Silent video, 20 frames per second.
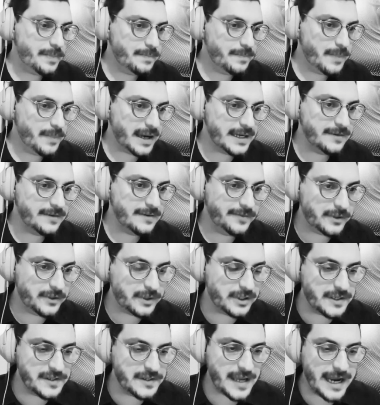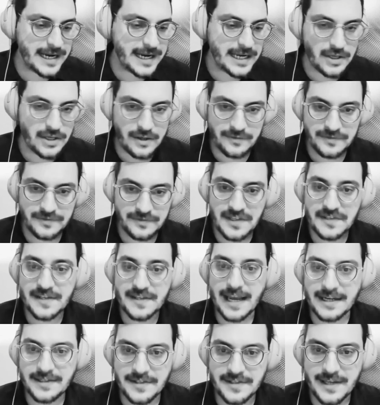Bucky Fuller's idea of
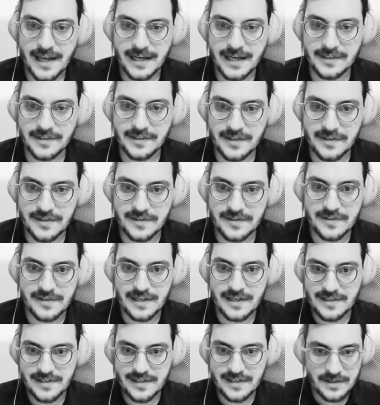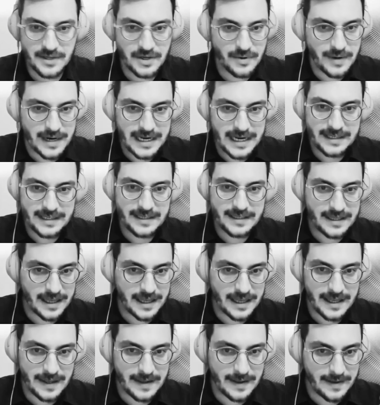design scientists is a great
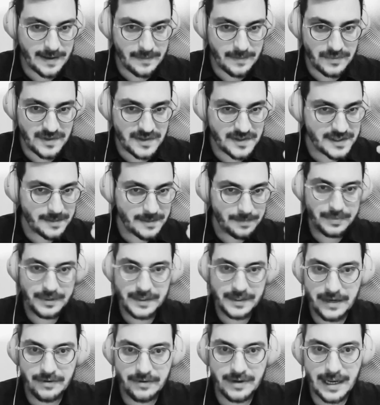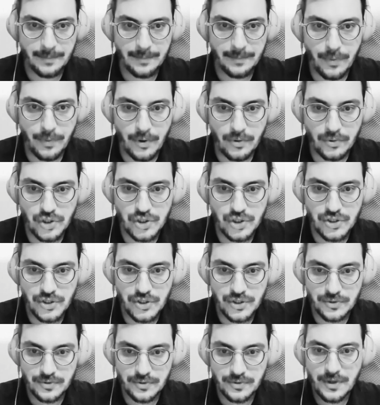disciplinary approach
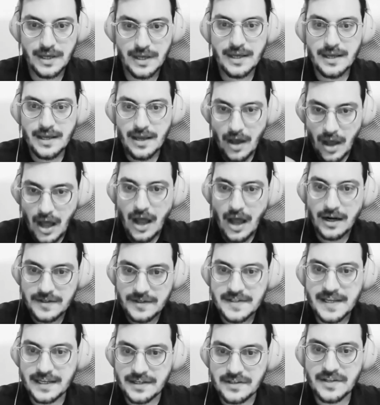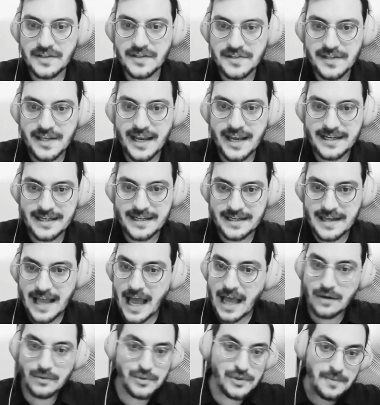to art and design and
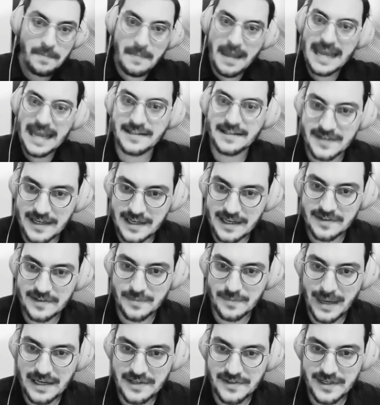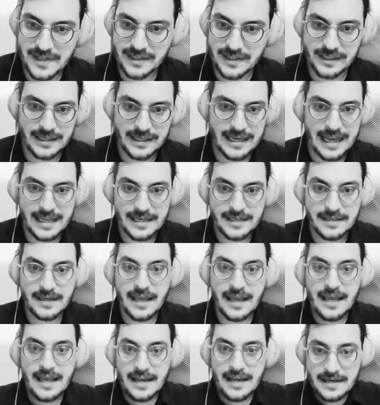how to make things, basically. And
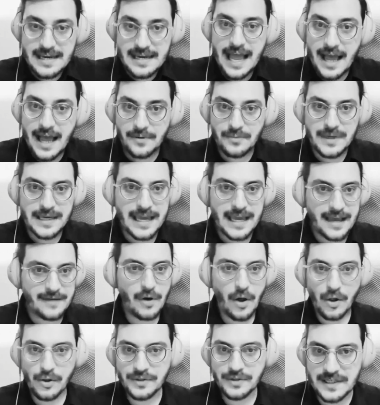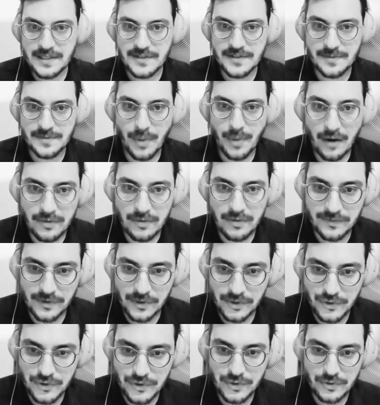now we have all these
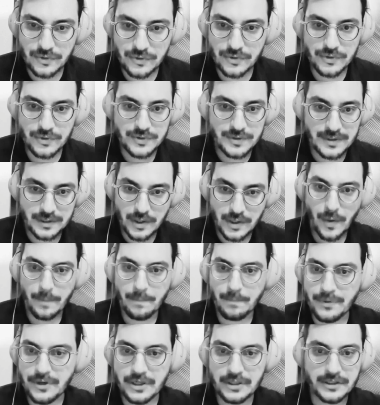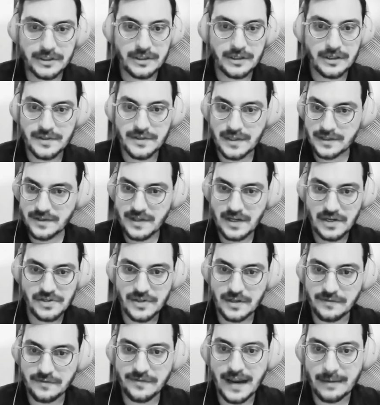powerful tools and computers and
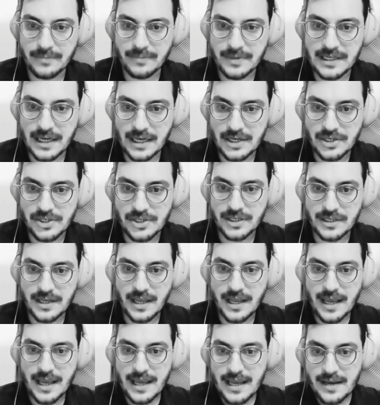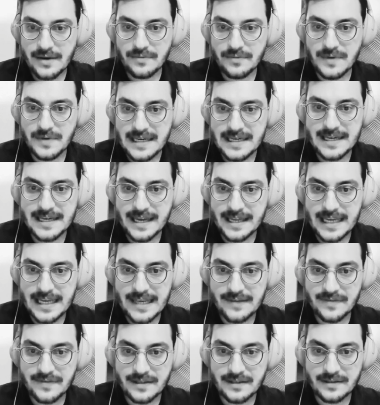digital fabrication. We can
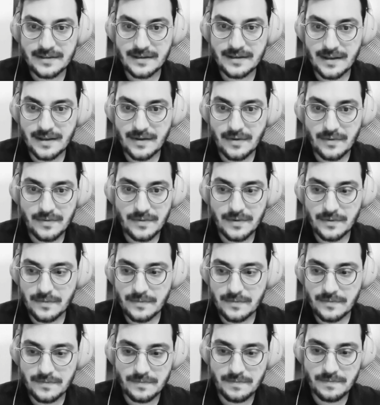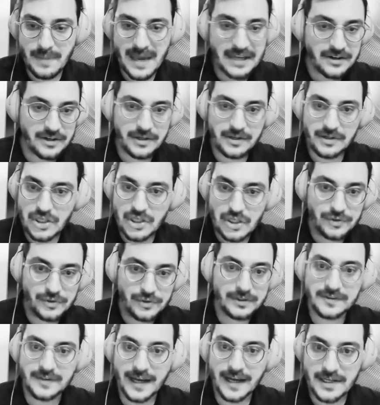even better
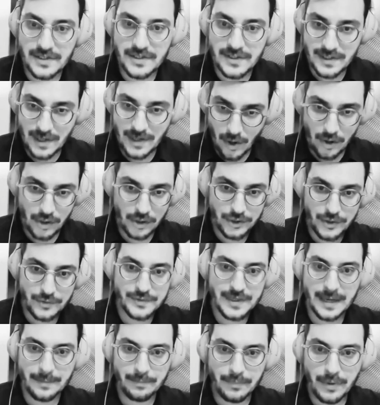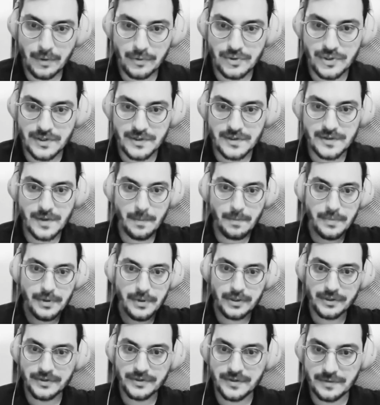utilize all those approaches to
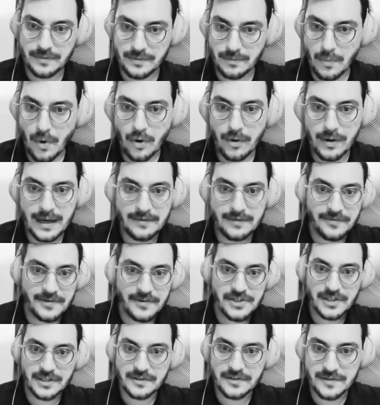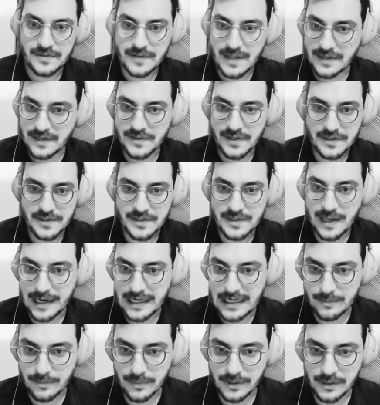build more efficient and
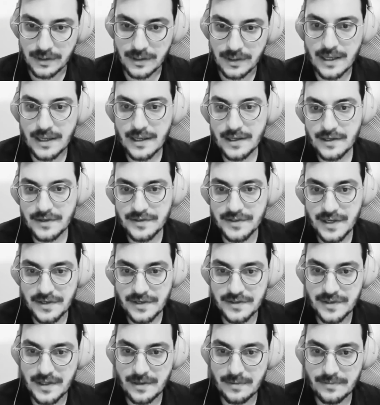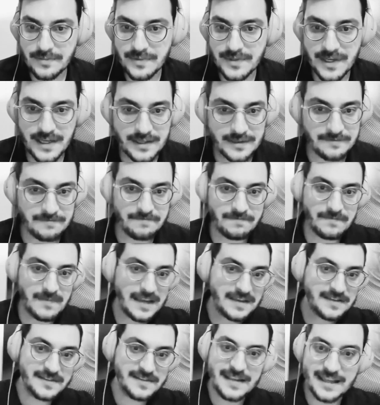sustainable systems and
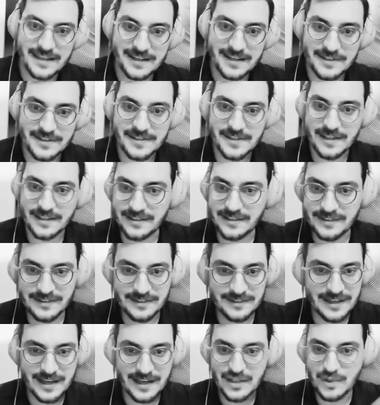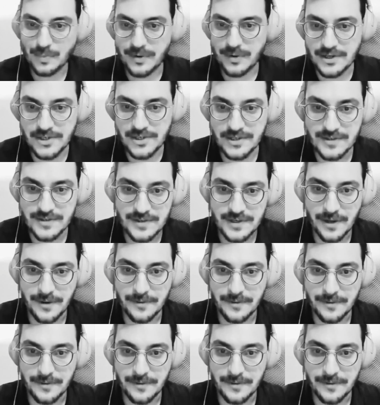aesthetics and expressions.